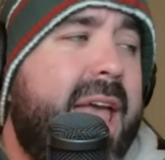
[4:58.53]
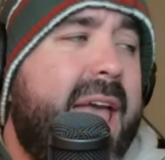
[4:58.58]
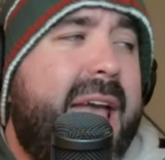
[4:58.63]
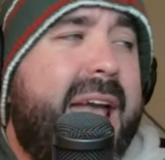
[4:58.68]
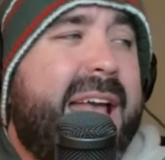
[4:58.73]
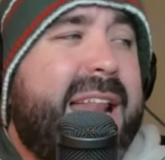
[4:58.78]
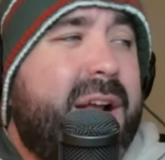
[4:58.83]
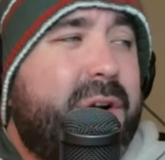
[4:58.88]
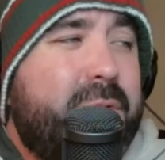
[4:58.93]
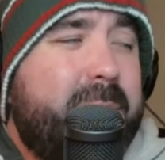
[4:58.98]

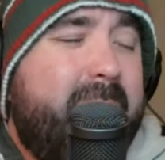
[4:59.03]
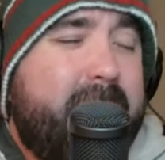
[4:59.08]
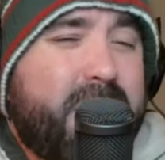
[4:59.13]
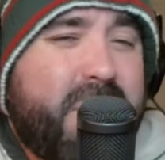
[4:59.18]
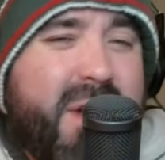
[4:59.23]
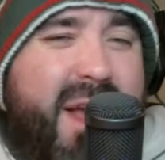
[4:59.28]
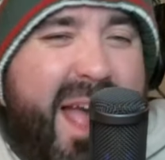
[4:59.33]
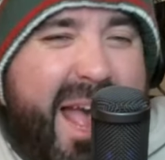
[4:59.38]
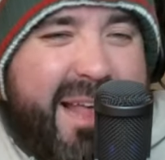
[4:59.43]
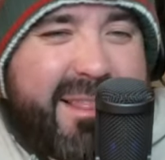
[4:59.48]
And I
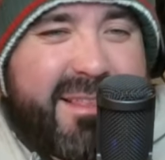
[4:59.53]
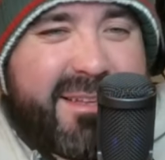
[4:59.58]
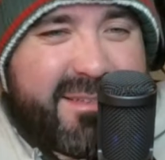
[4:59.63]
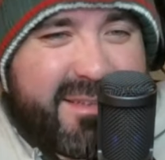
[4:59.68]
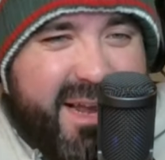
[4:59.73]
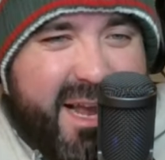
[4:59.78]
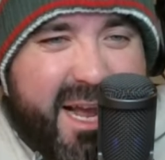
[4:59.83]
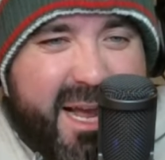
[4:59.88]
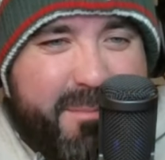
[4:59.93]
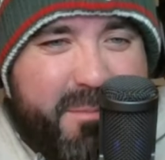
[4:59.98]
remember at the
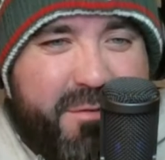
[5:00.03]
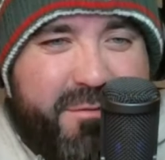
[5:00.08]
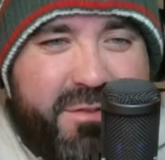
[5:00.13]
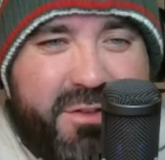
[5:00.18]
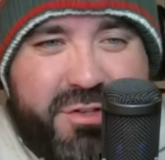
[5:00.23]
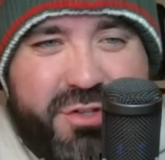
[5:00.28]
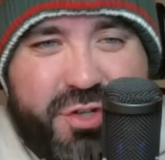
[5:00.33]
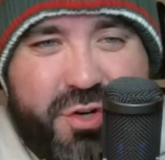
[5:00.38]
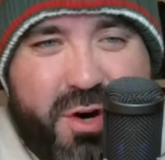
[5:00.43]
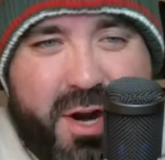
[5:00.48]
time of
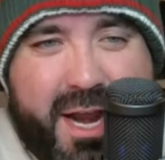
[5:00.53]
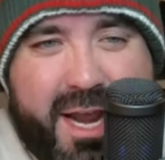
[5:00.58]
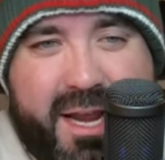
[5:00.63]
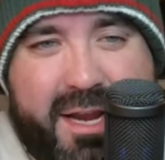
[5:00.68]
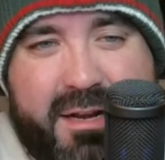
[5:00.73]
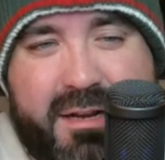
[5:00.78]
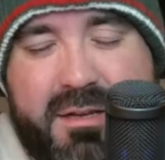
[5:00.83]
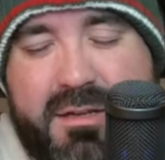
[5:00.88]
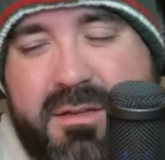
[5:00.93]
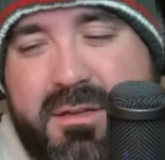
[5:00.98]
the
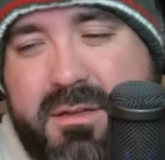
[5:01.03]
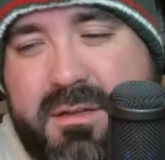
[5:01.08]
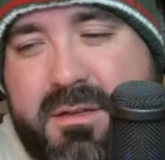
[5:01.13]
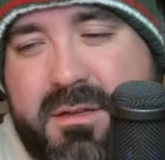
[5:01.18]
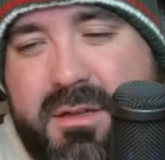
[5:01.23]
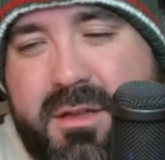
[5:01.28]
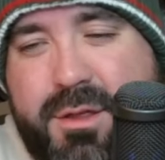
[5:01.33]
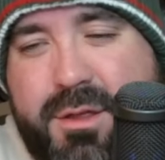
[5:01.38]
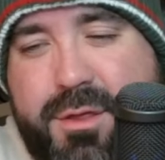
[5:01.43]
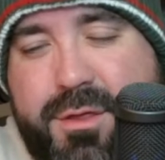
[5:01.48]
trade,
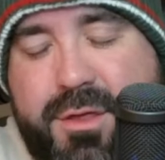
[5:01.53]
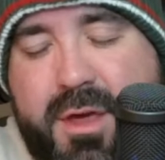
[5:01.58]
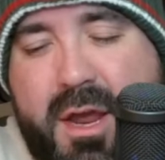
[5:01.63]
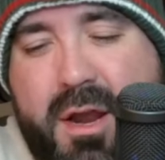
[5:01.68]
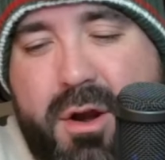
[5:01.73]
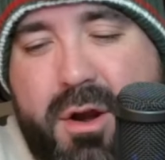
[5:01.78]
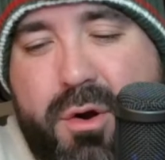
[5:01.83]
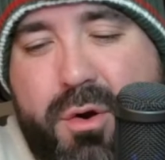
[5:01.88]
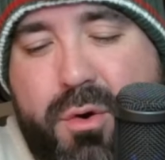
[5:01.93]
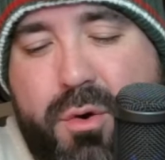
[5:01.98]

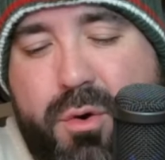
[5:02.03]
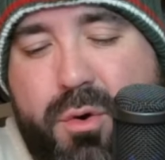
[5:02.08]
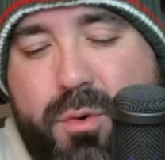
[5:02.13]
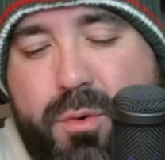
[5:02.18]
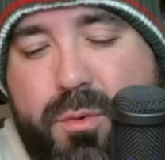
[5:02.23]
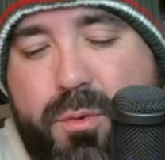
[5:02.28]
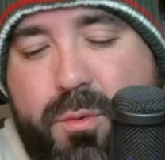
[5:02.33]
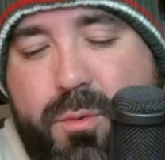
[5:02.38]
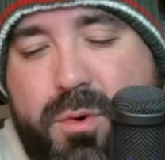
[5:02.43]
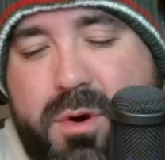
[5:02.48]

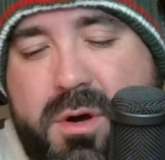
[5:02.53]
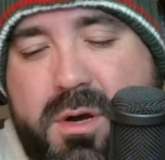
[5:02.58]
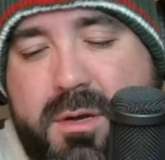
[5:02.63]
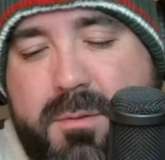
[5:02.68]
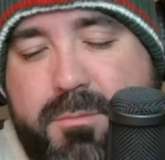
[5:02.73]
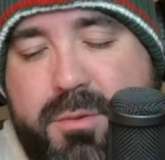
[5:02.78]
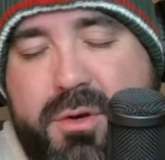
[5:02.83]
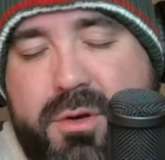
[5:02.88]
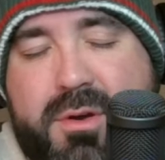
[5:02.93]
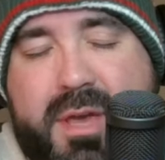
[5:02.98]
there was
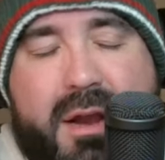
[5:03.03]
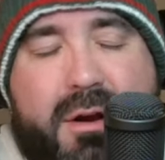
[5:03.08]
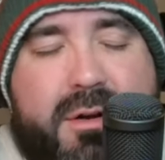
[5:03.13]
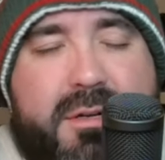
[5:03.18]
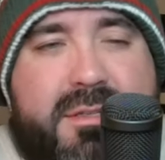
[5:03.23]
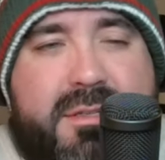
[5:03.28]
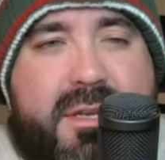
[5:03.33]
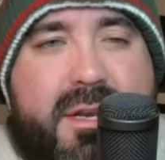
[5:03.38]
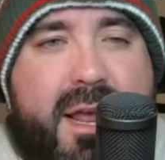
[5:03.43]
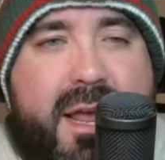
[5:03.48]
Bill Guerin did